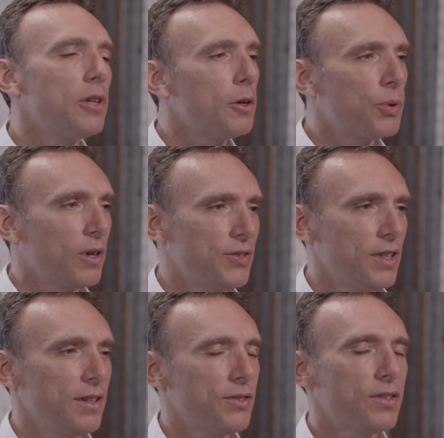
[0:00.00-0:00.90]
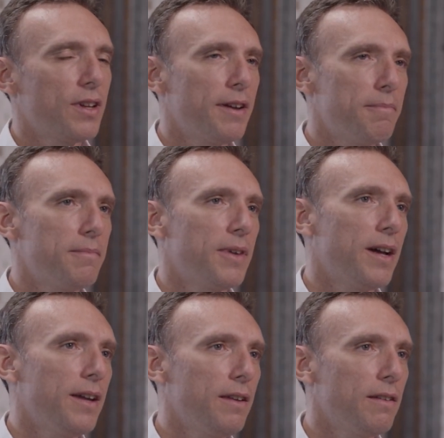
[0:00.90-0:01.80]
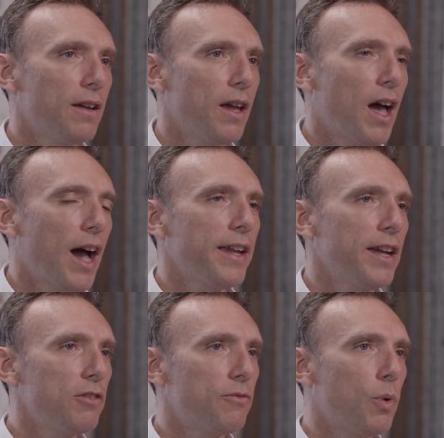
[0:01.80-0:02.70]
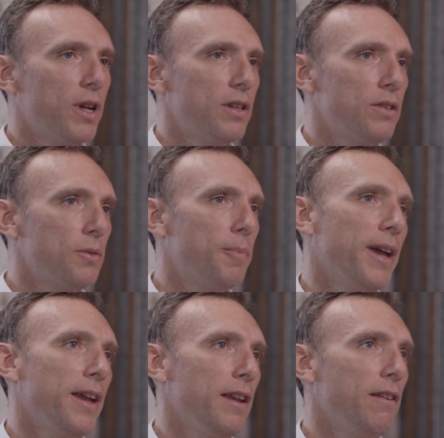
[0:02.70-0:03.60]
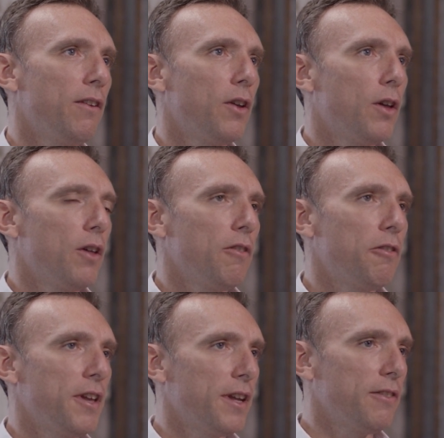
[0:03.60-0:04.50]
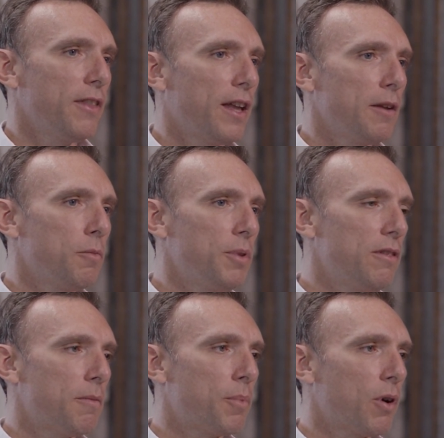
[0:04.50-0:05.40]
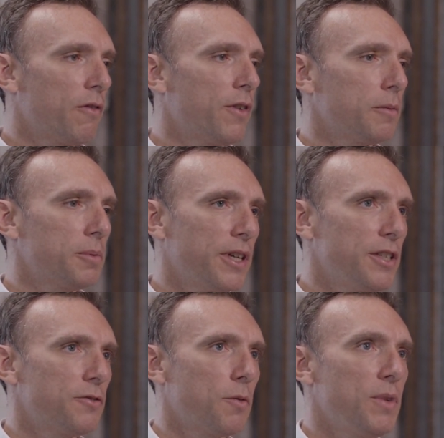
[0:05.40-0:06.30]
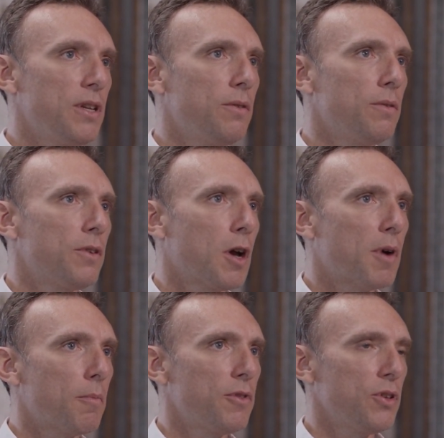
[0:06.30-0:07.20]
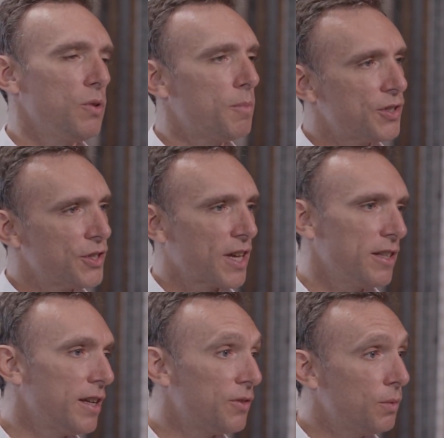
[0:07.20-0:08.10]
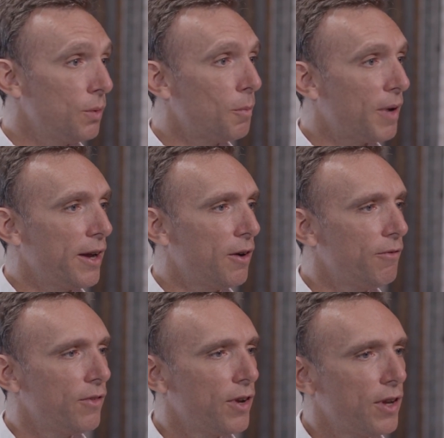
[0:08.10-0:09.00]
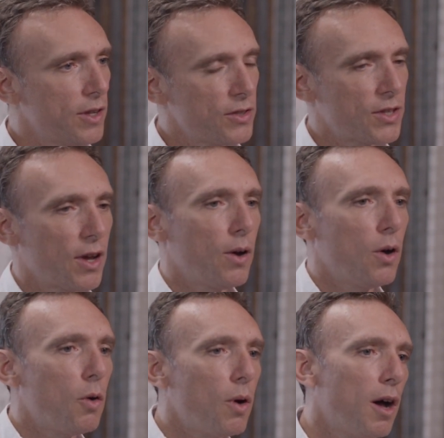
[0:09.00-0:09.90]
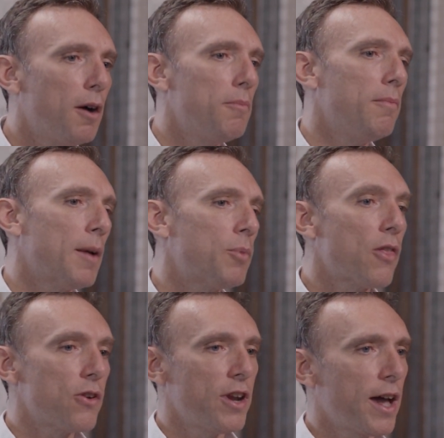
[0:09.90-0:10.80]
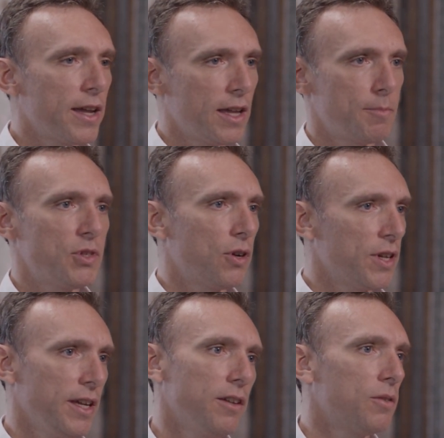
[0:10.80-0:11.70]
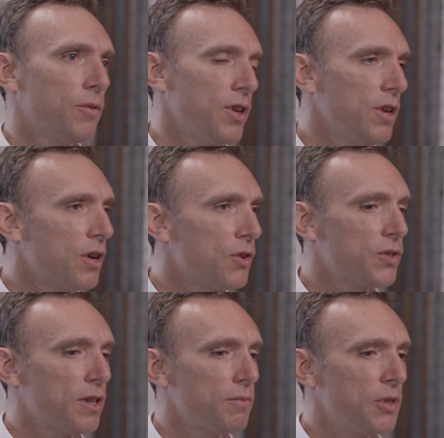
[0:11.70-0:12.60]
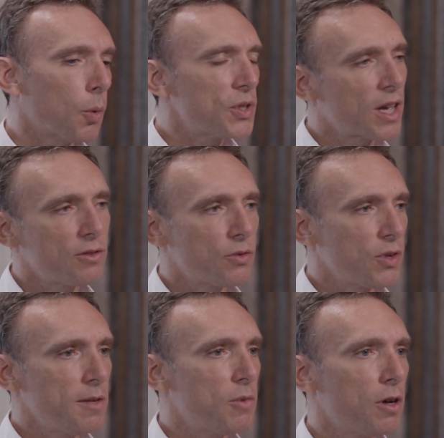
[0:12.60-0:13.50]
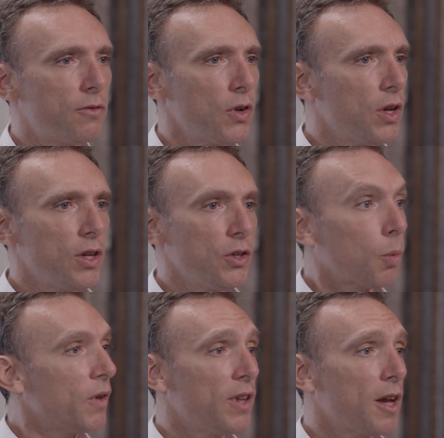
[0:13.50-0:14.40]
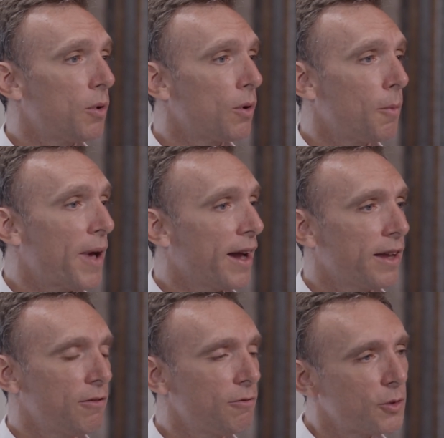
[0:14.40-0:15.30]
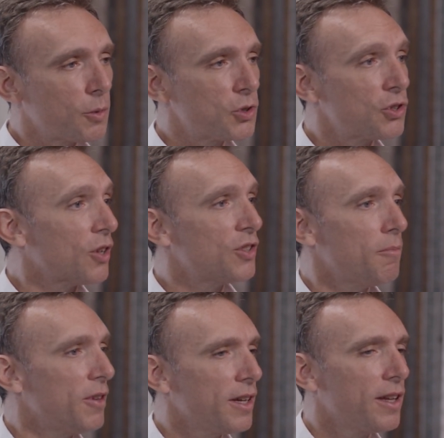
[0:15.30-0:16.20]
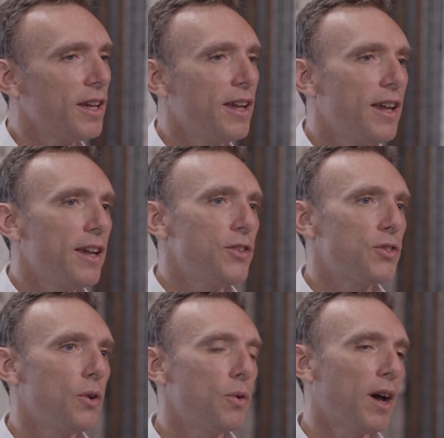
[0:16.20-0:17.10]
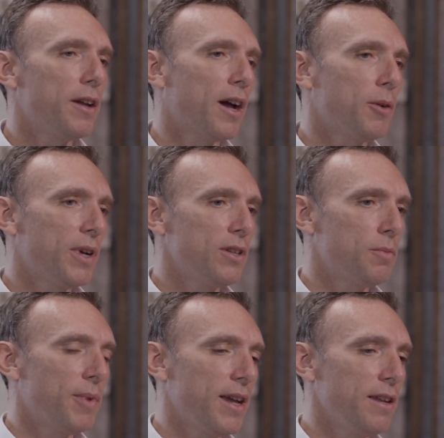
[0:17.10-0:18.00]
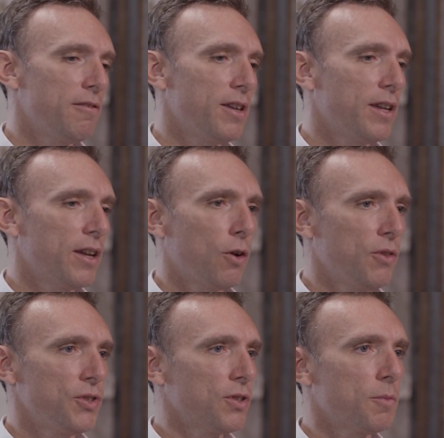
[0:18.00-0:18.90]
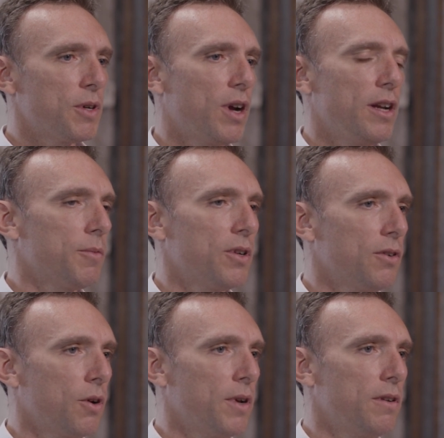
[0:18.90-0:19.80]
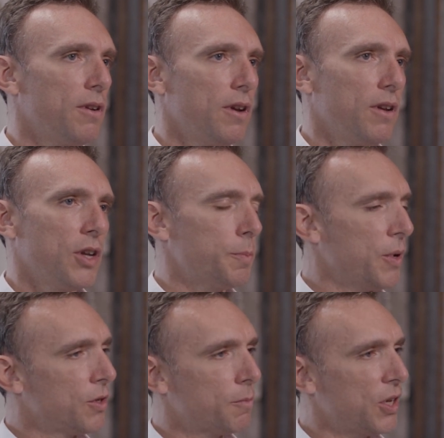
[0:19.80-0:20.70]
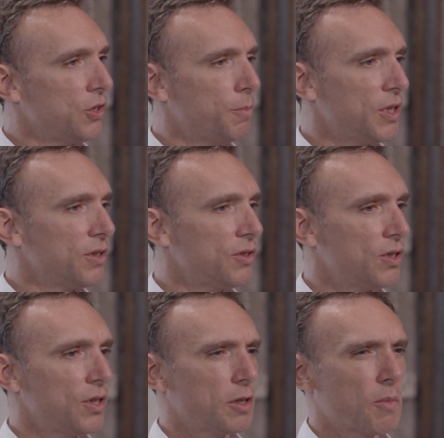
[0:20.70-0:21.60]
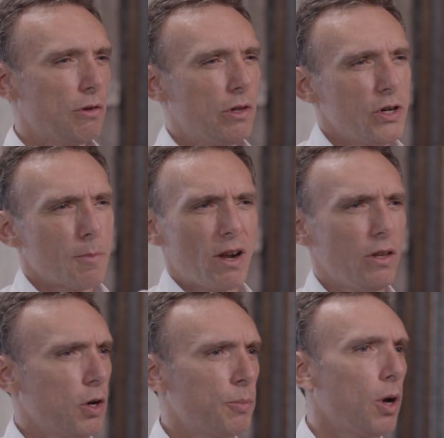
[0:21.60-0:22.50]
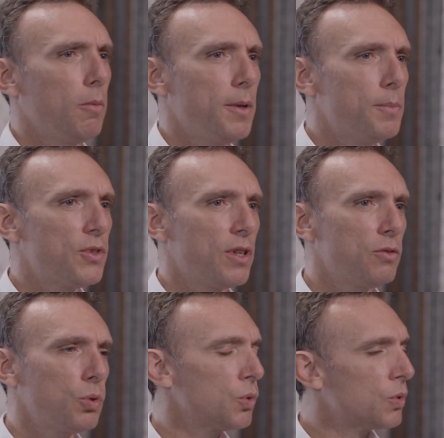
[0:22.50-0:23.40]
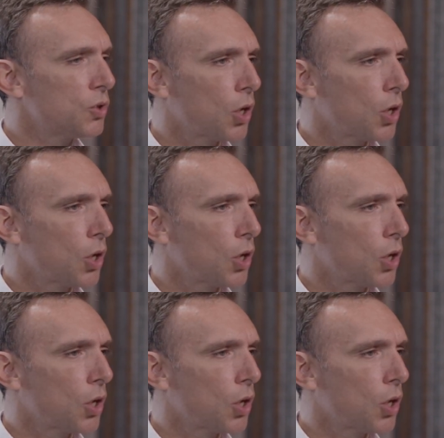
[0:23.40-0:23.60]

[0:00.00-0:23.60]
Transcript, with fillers: long process. I kind of went into Bain thinking that it would be the perfect place for me to come up with a new business idea to do on my own. Mm-hmm. So my brother and I kept talking over the years, and you always had the dream of, you know, one day we'll go back and we'll start something. So I went into Bain thinking, oh, this is going to be great. I'm going to go and experience a bunch of businesses. I'm going to learn about a lot of problems and tools to